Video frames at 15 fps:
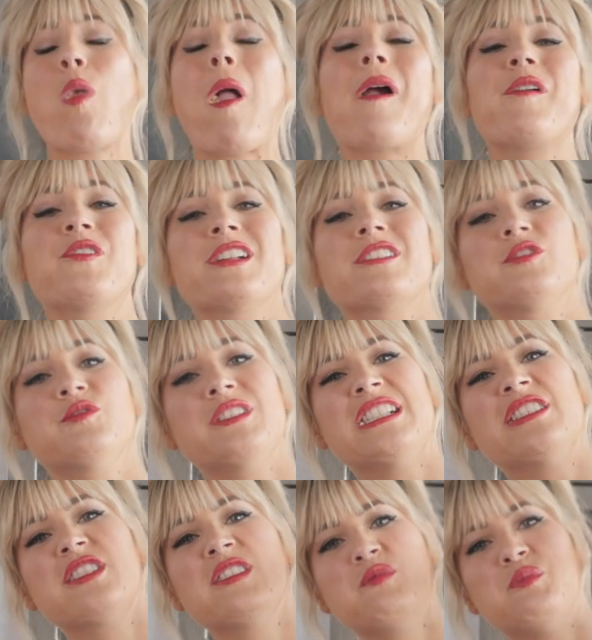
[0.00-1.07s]
If you like the
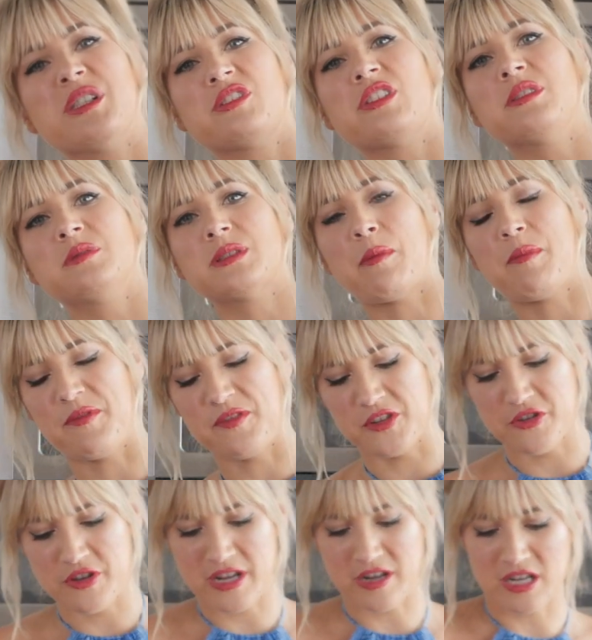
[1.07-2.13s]
video, give it a big thumbs up. If you're
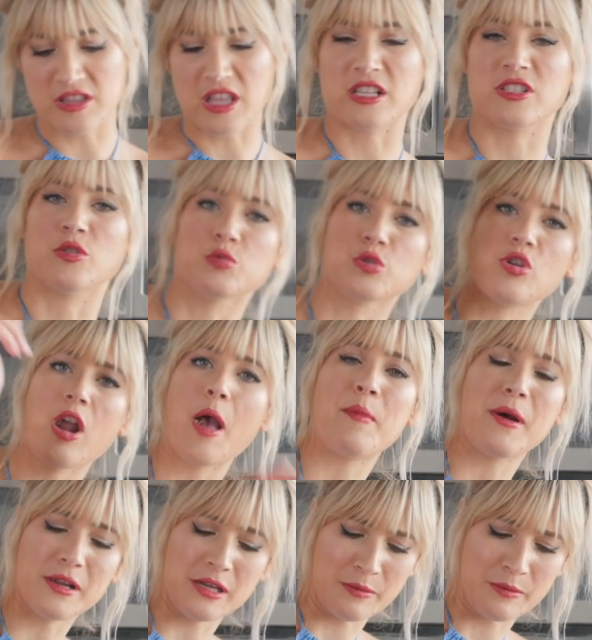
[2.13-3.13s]
new here, hit that subscribe button.